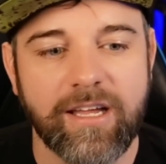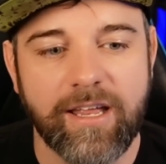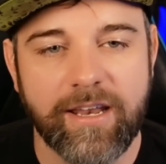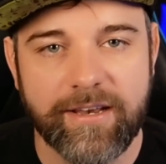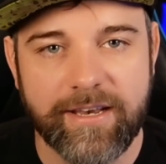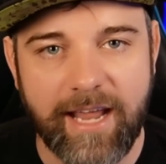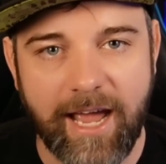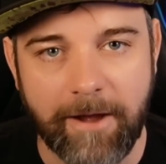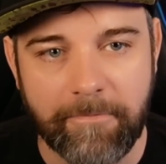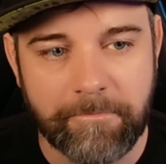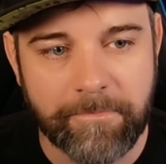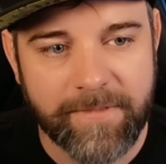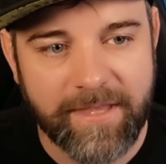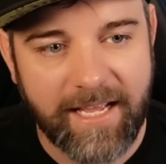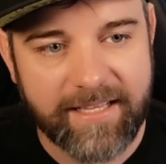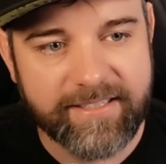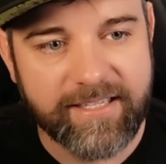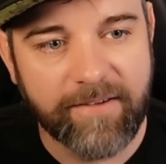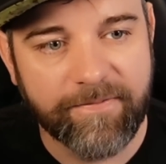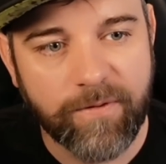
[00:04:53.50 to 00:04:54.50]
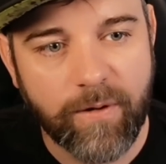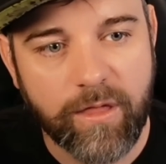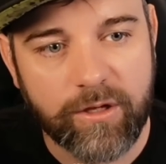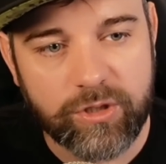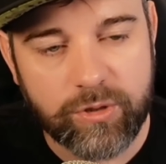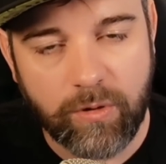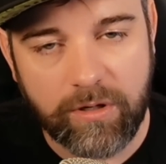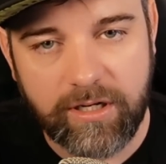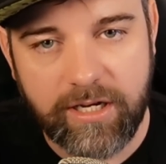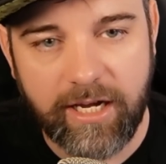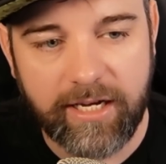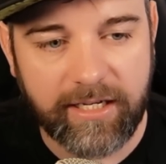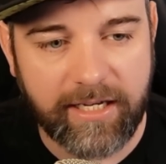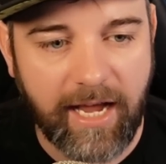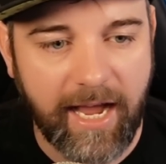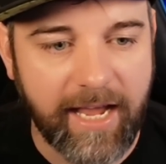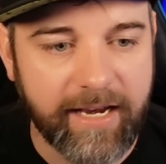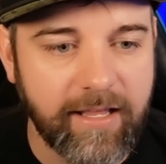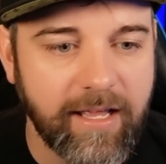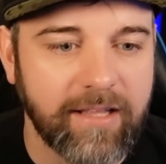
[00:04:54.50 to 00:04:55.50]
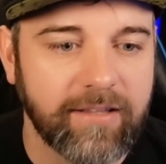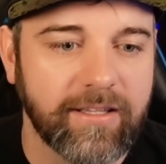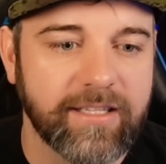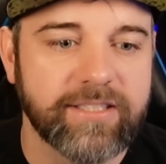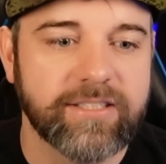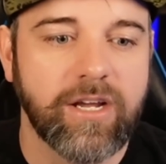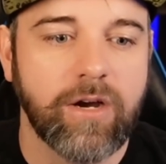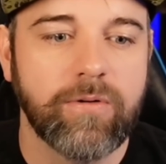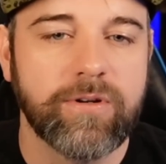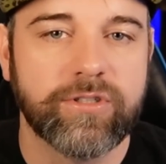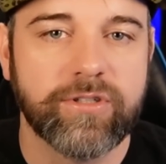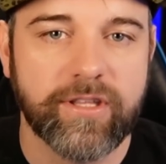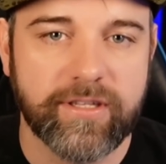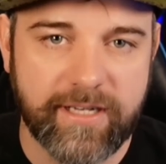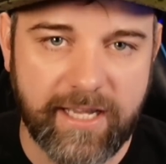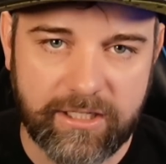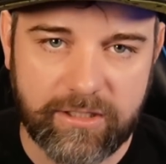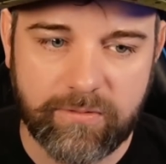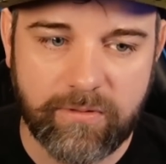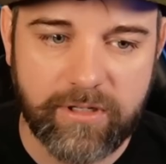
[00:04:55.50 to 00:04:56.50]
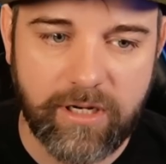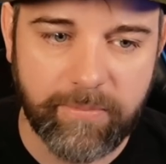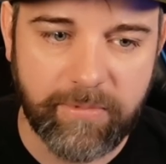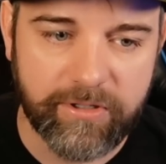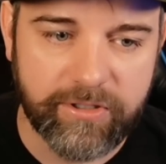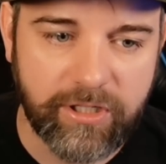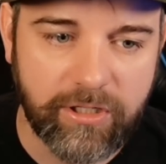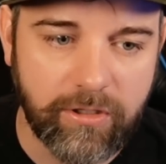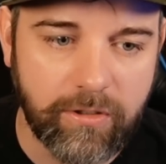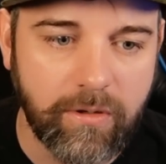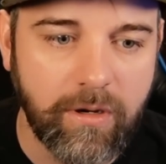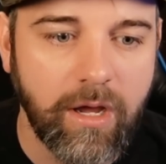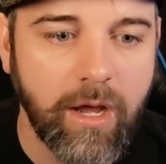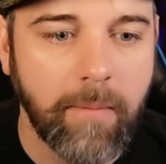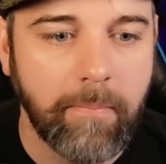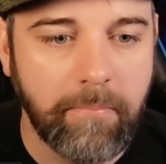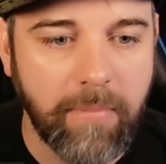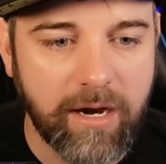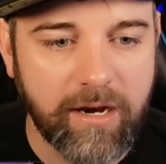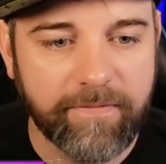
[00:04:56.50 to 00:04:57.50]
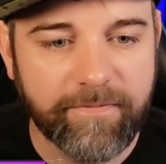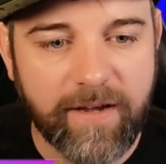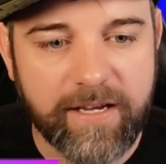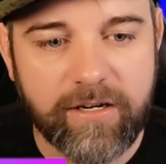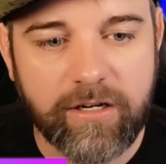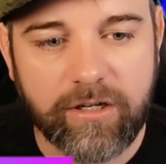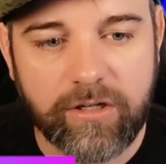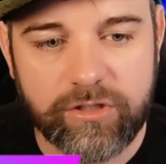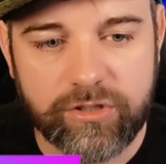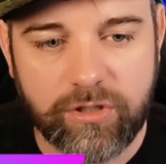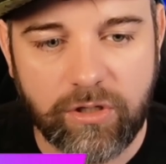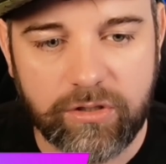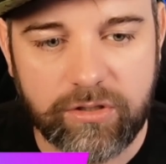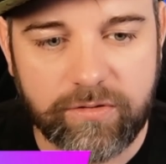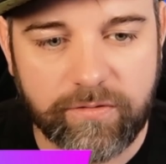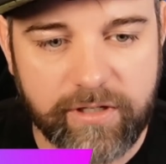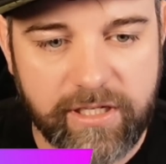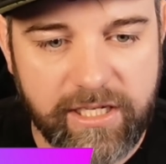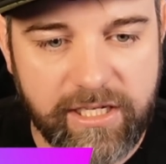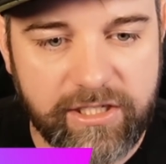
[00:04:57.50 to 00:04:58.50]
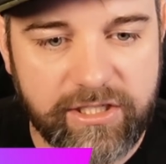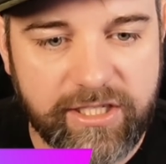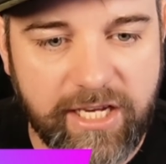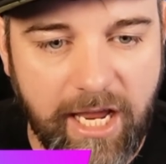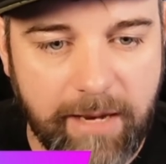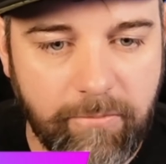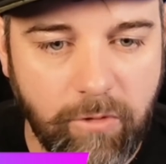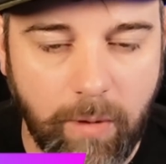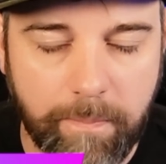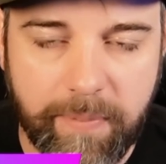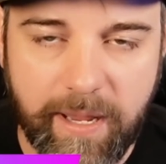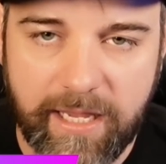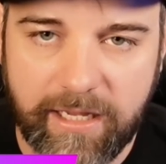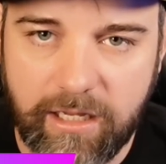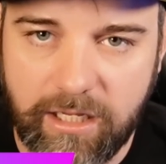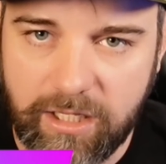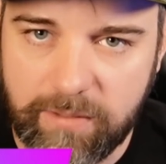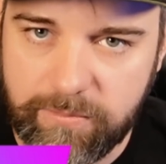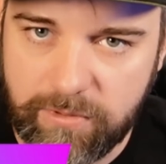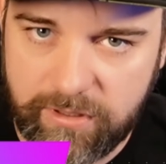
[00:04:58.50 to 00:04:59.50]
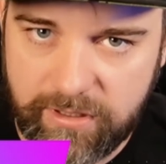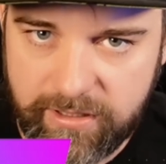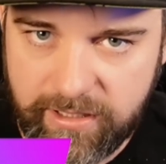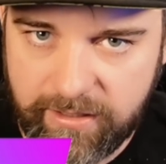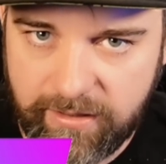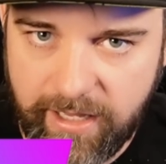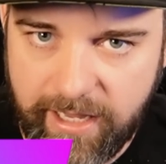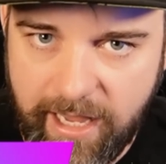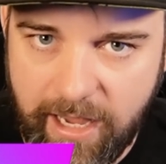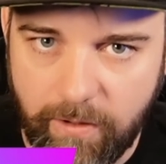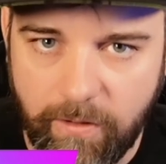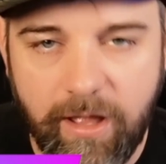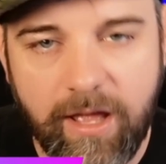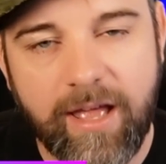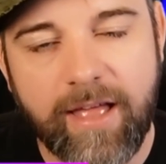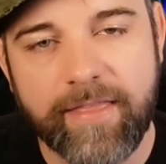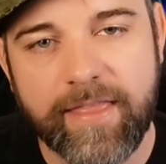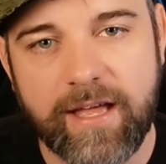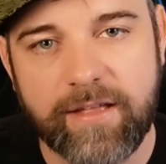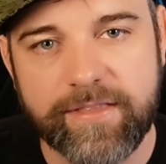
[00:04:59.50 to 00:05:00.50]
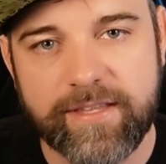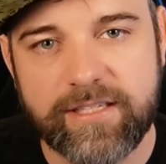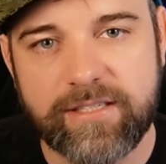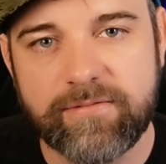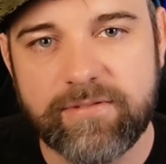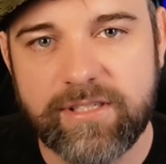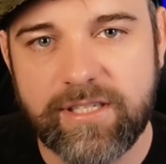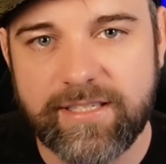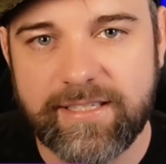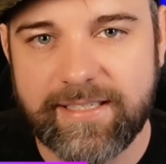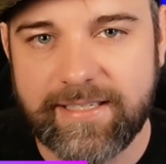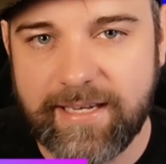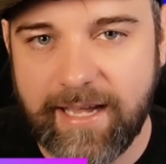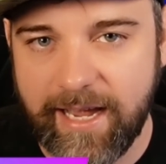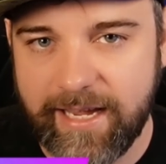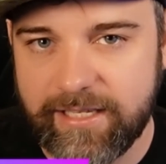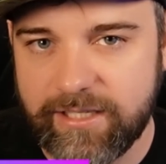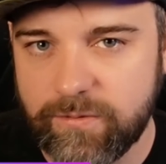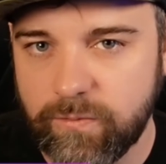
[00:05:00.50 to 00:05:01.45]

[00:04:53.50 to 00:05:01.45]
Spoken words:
Now, that's it for the shortcut guide. Let's go into the next one, number 2. Modify your controls for each game or pick a community layout. Now, this one's a nice